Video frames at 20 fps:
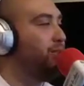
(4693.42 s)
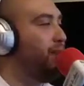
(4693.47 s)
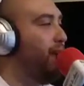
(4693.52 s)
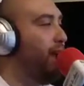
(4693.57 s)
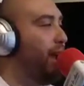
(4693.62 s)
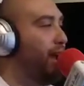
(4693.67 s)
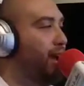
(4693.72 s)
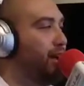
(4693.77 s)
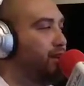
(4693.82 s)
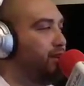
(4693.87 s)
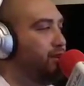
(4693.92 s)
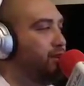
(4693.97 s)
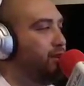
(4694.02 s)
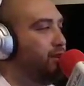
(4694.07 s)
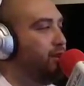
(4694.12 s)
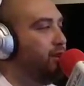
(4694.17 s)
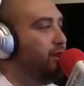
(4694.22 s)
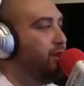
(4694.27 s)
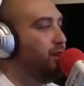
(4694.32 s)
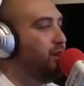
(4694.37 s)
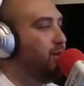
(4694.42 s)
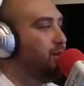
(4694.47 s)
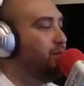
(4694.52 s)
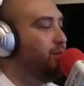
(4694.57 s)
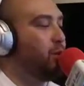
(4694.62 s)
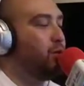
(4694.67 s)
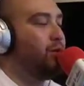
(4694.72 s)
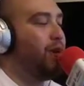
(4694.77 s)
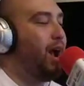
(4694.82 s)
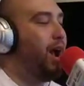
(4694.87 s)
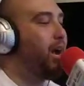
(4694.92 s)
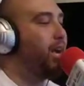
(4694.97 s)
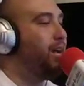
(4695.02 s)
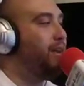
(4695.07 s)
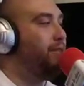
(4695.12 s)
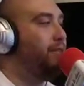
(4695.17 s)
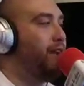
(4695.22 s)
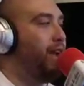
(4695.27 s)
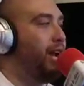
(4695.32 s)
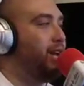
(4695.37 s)
mad. But Rocky
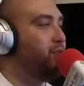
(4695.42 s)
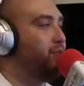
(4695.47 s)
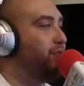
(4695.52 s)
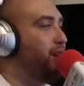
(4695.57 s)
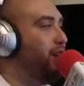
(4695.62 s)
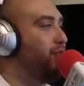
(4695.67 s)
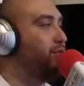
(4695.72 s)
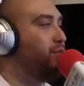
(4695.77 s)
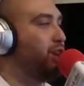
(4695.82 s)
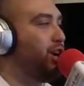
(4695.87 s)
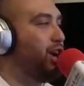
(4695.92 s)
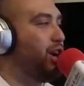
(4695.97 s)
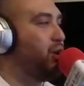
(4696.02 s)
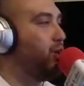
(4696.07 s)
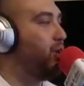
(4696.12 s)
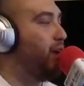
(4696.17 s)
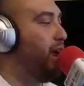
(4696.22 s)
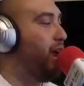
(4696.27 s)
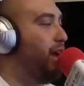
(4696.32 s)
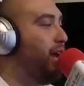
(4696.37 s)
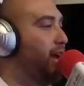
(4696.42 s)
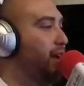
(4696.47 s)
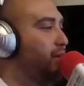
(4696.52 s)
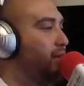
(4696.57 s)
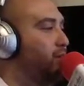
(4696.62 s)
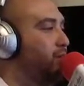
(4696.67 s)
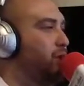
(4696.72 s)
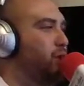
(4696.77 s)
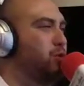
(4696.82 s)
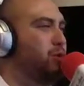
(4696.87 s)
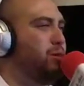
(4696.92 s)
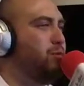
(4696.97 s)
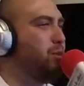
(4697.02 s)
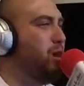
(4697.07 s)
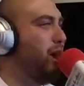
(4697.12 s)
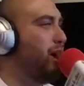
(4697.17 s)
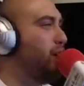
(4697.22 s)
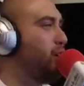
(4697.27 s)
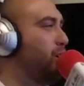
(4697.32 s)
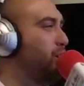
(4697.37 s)
fans, we never get credit. What are we
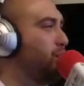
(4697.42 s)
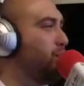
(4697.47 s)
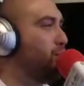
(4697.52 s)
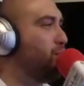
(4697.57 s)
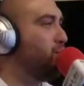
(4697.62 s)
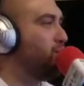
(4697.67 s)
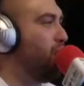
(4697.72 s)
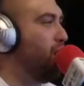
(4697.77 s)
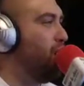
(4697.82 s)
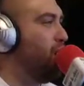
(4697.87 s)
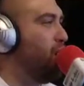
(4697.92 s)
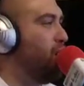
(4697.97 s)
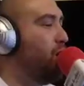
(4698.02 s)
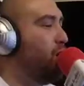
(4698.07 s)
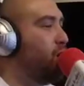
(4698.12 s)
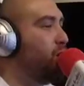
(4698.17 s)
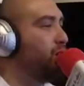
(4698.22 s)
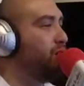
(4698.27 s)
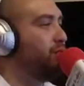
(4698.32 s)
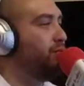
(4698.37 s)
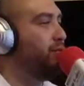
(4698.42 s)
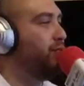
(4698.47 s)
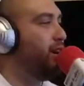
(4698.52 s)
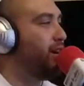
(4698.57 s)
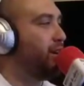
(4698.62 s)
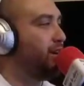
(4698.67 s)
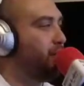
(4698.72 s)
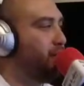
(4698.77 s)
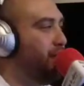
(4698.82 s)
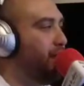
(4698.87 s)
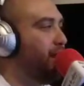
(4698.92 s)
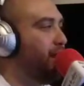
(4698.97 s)
probably called? Bros and fucking meatheads.